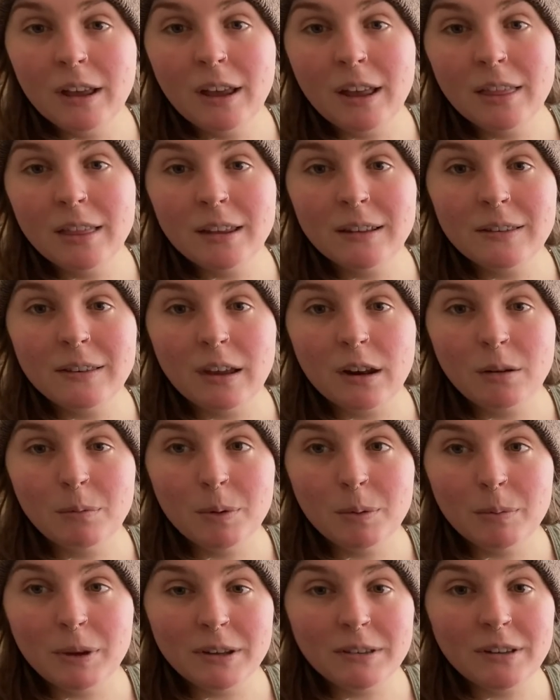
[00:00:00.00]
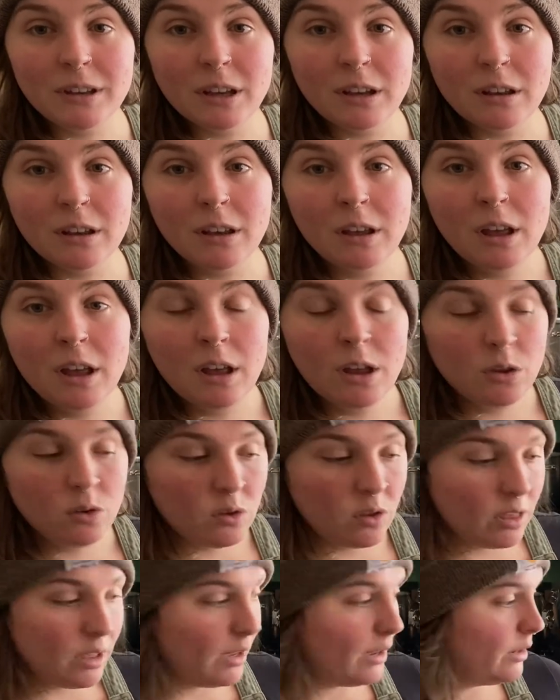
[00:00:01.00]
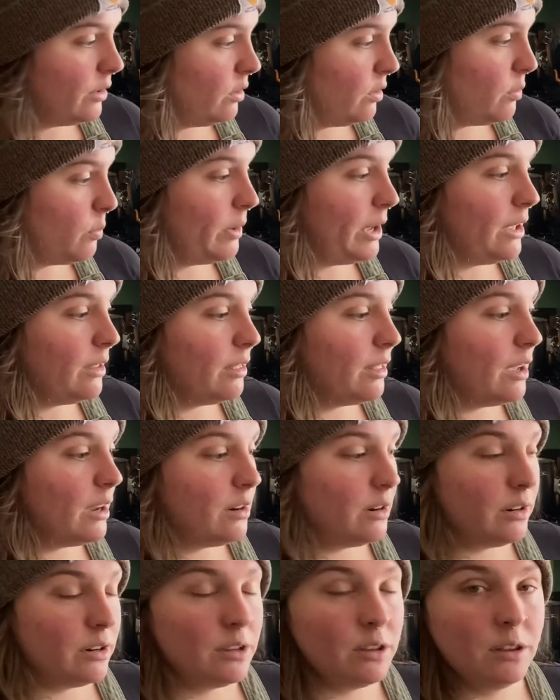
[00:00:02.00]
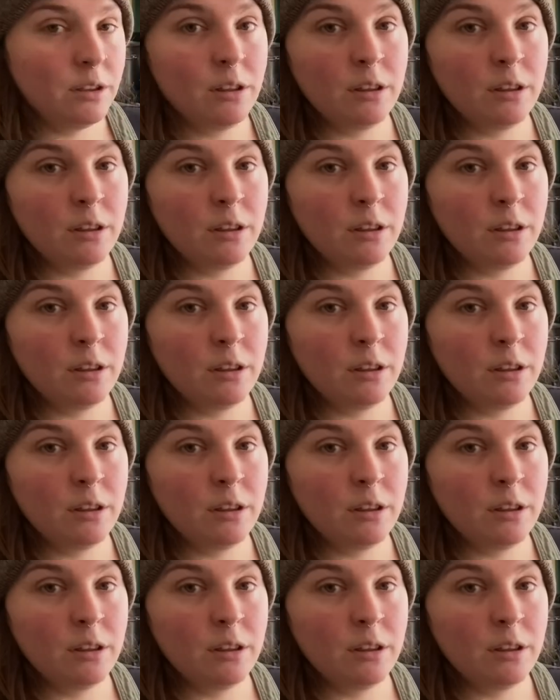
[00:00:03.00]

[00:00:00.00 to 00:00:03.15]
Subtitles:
and then set them in my sink so they can just wait there